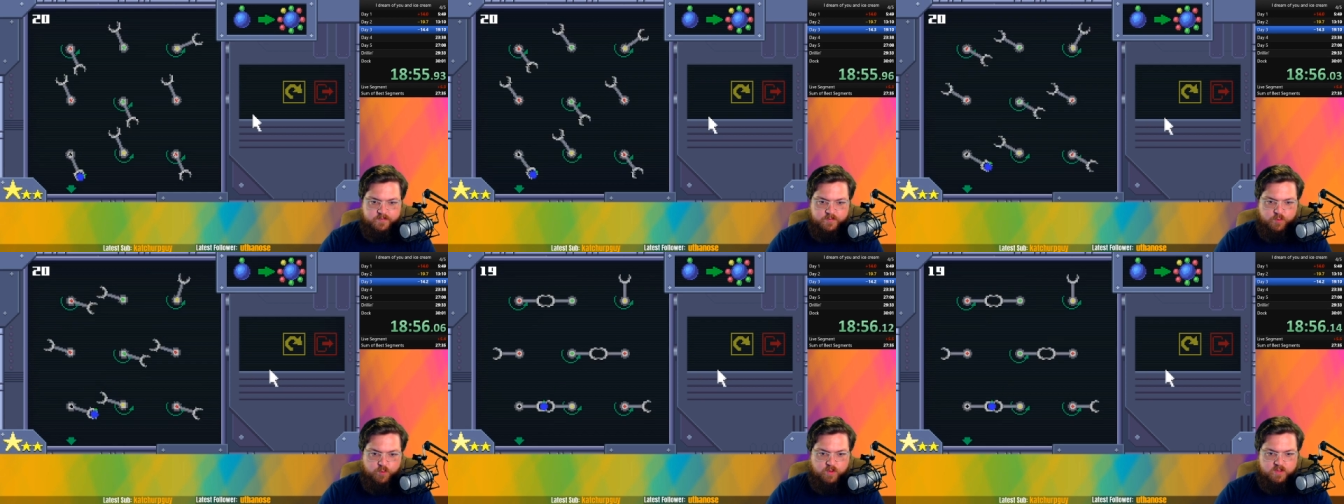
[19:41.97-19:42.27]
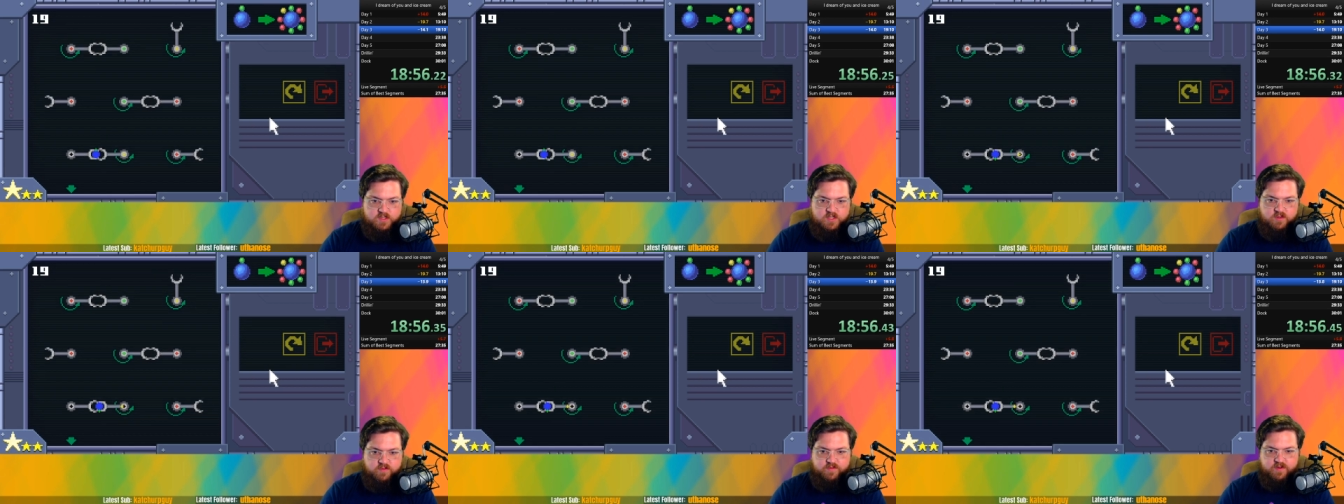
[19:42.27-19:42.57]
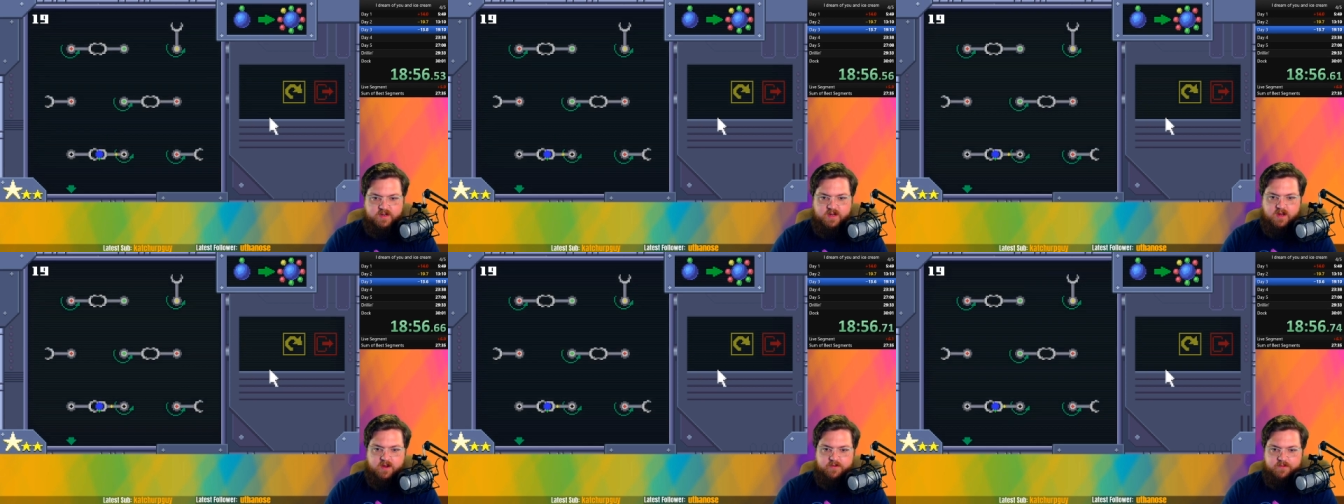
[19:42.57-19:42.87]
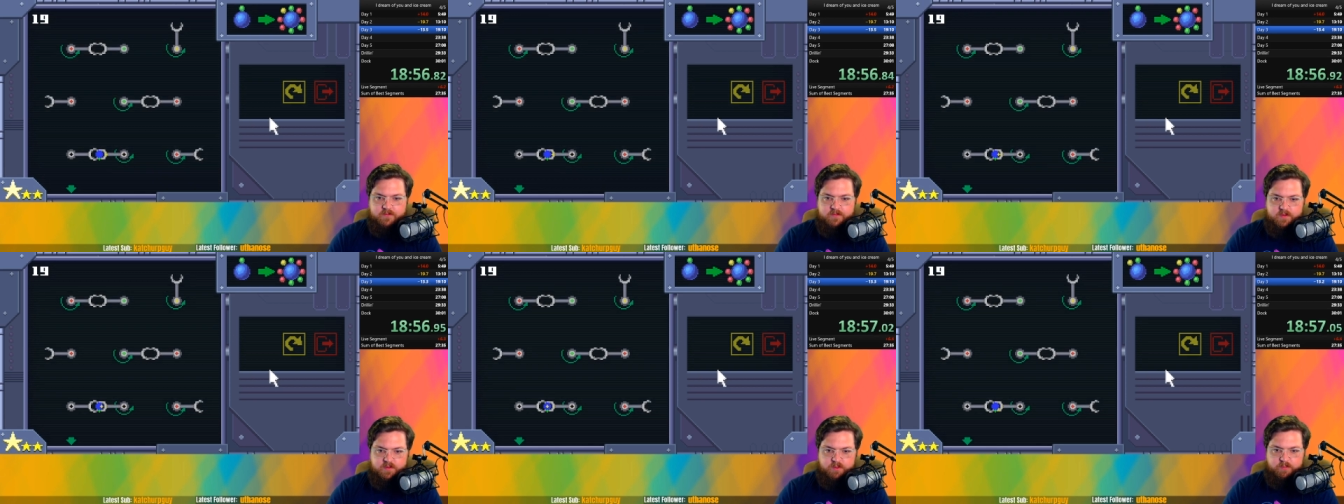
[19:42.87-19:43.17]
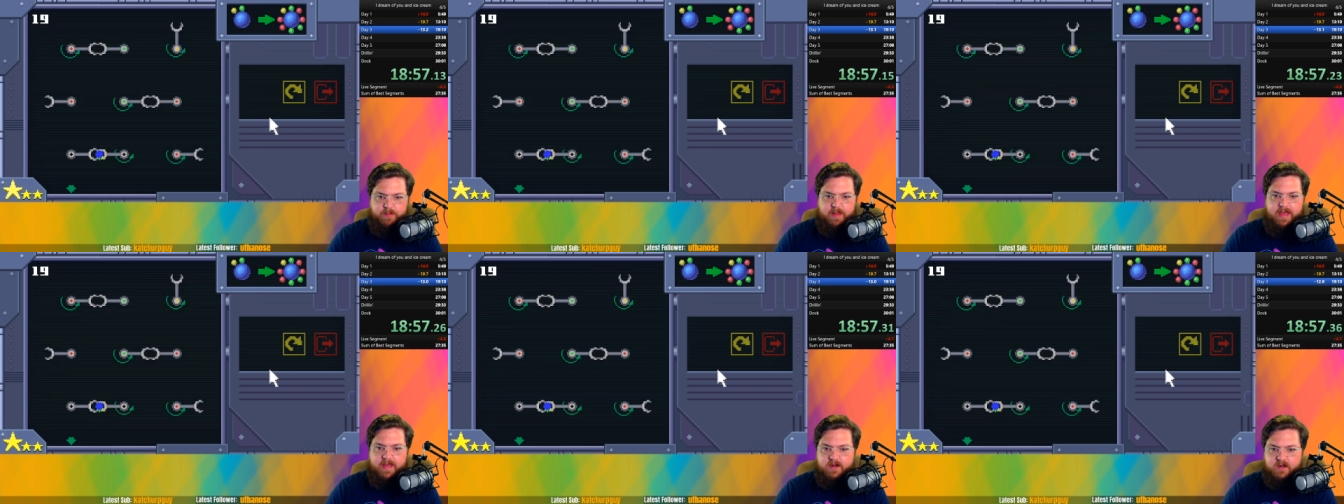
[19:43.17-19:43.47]
once you figure out the
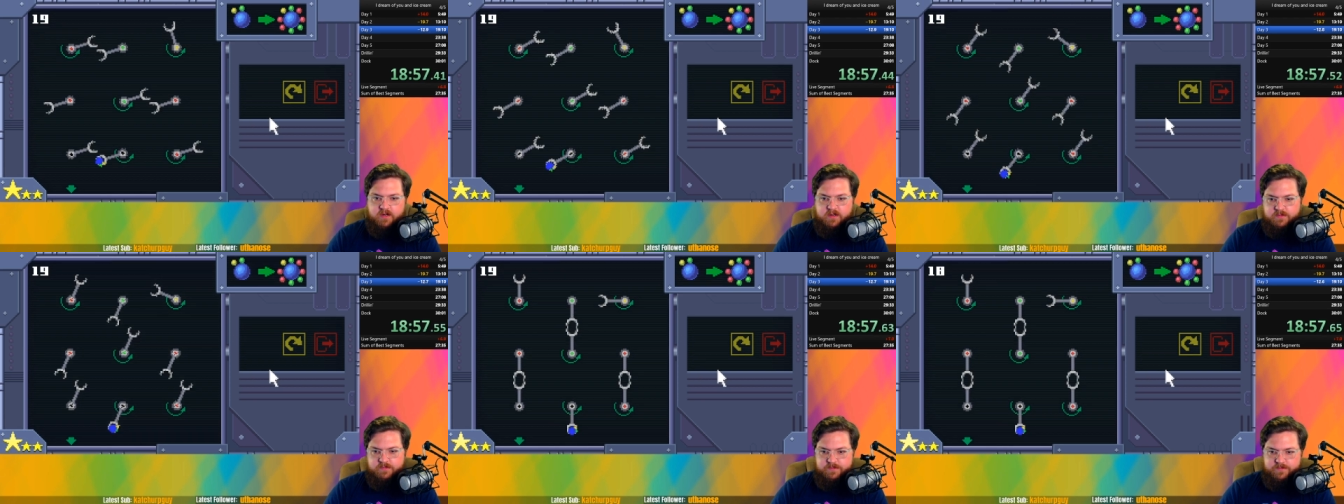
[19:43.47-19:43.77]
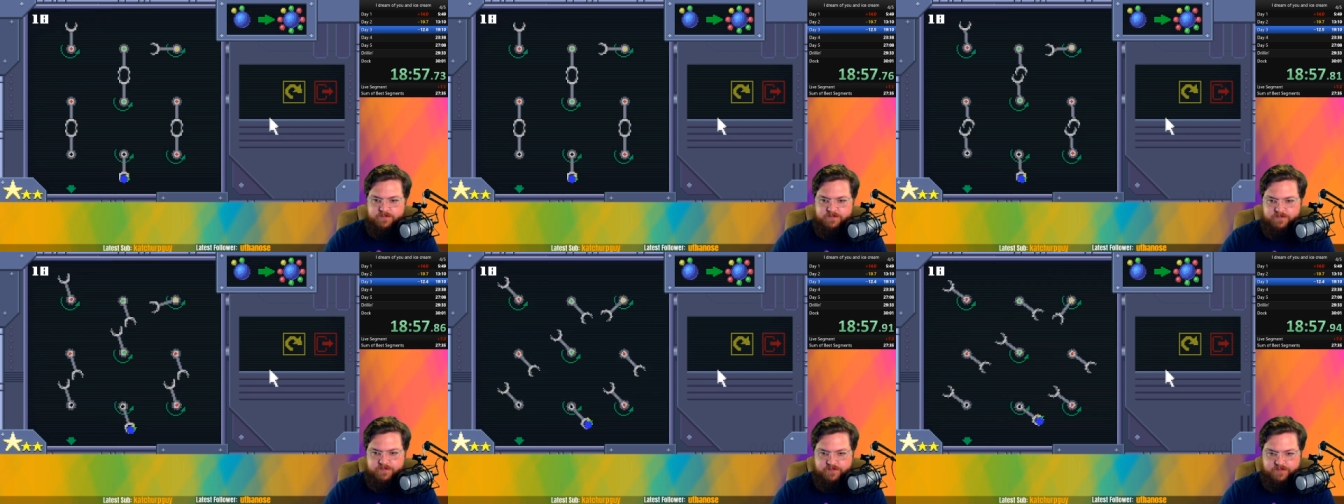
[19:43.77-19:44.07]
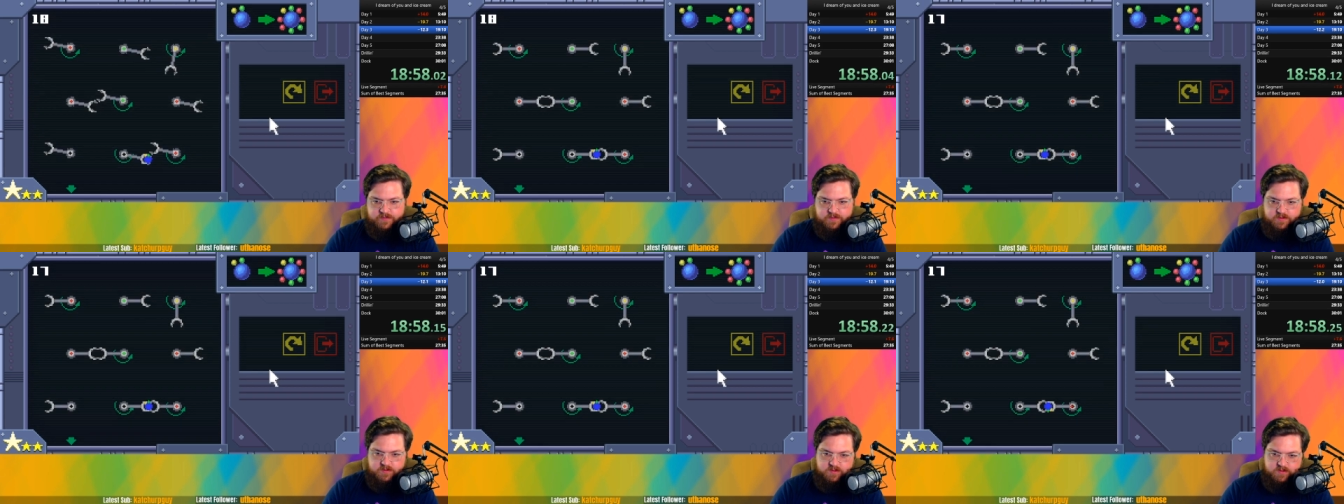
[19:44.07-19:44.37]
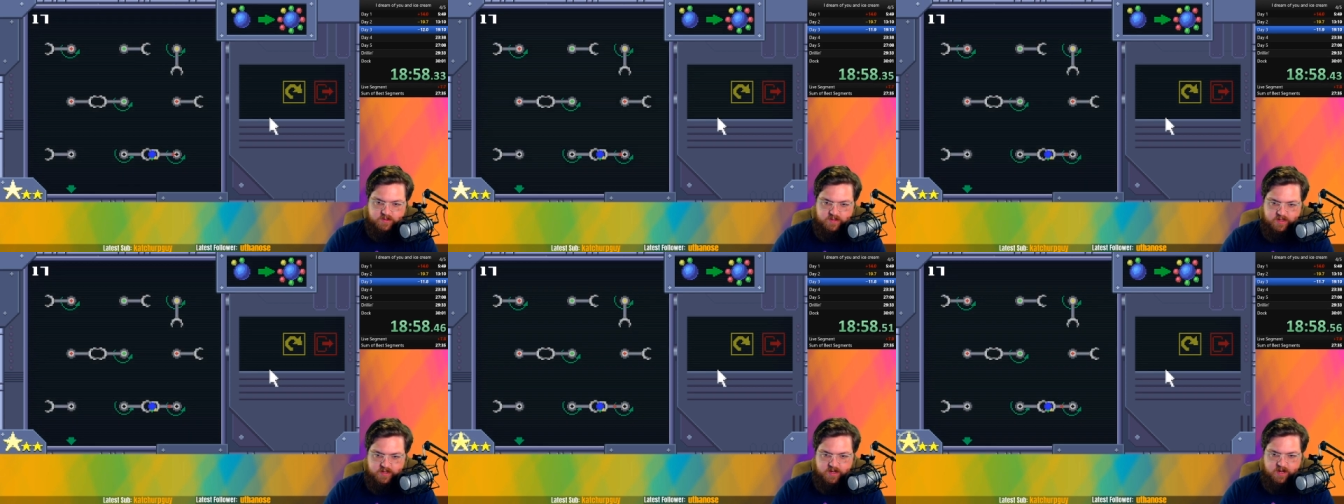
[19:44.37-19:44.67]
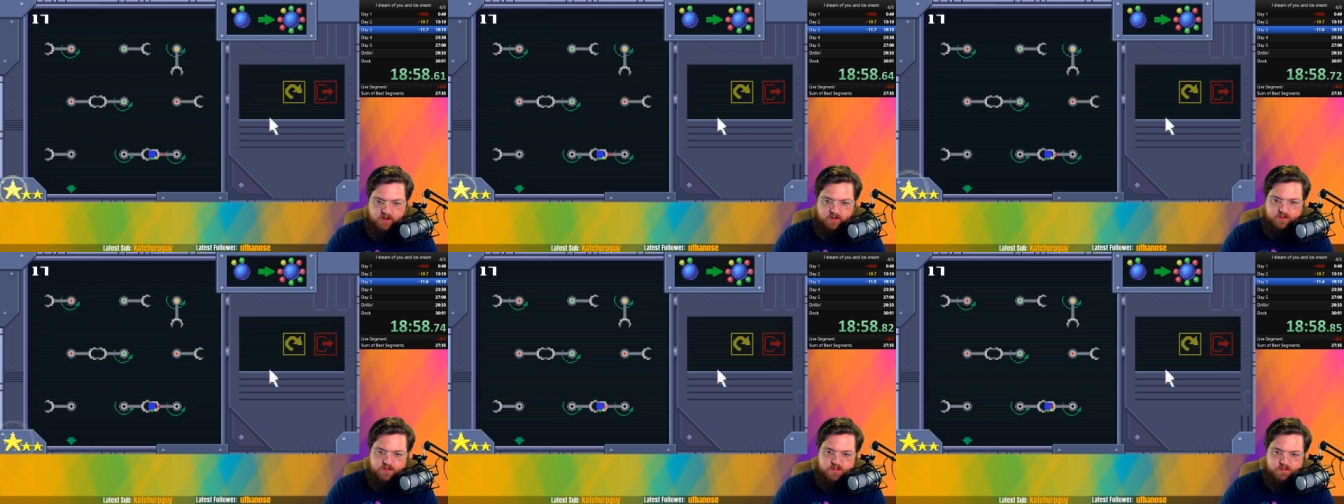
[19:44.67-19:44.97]
pattern and
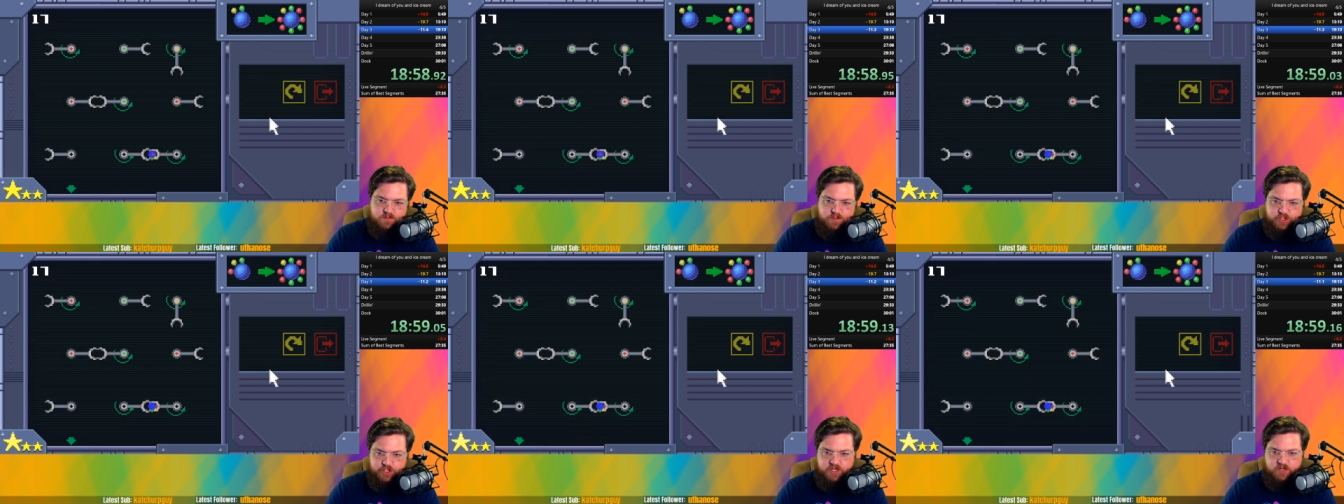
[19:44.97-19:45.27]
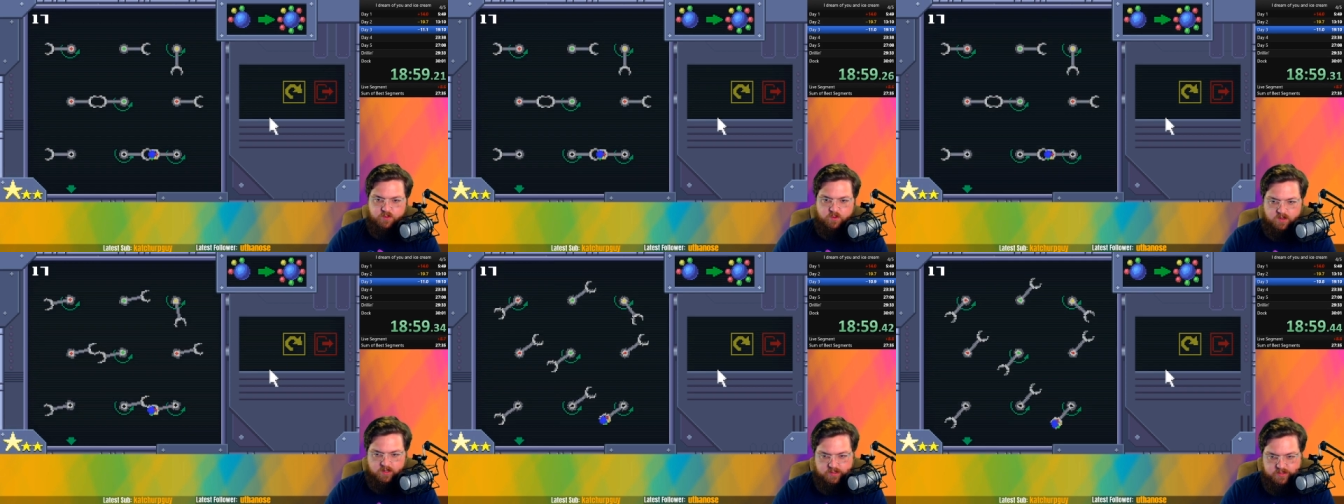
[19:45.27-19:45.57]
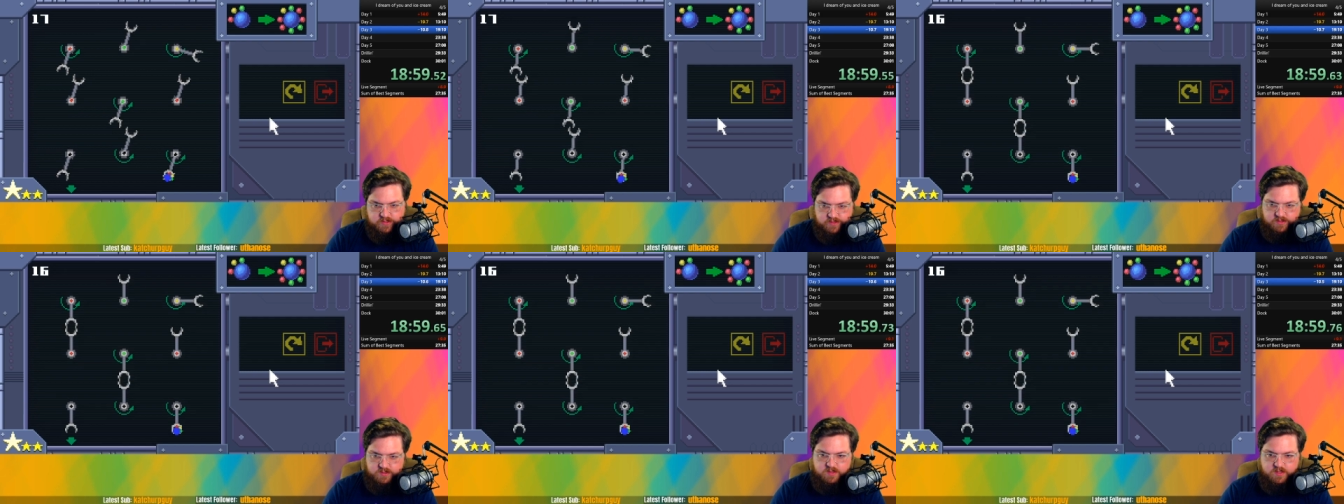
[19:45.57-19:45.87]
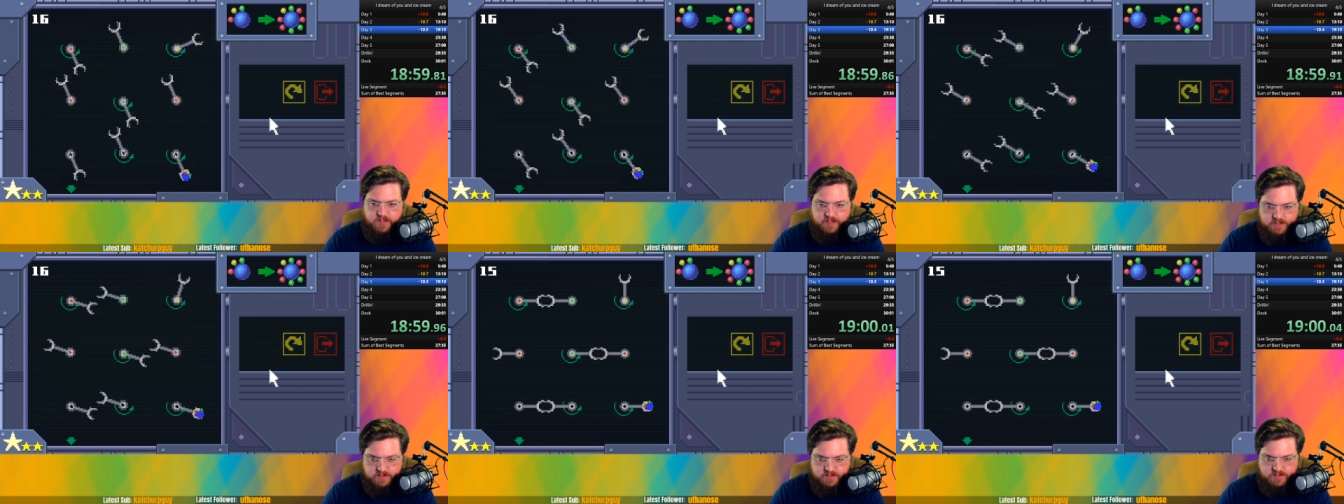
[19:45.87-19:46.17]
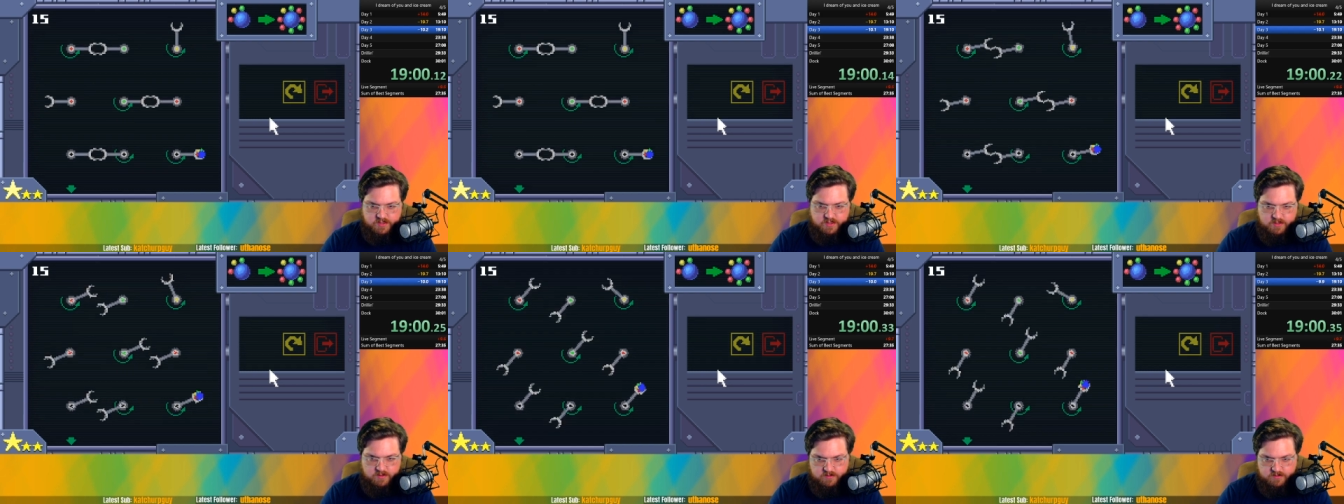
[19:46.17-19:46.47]
how this machine works, it's
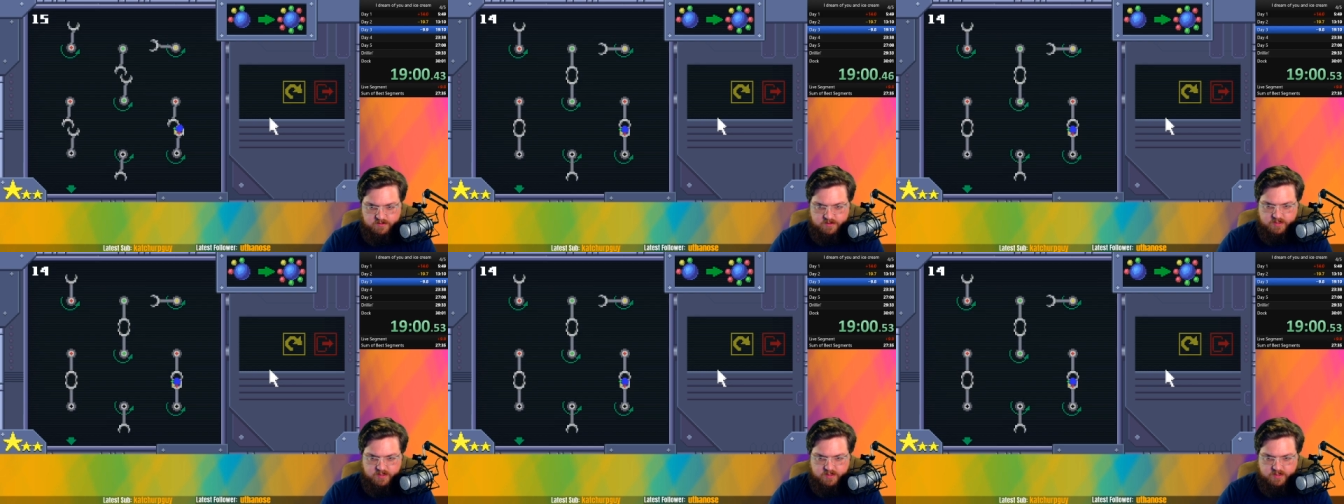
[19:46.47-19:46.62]
uh,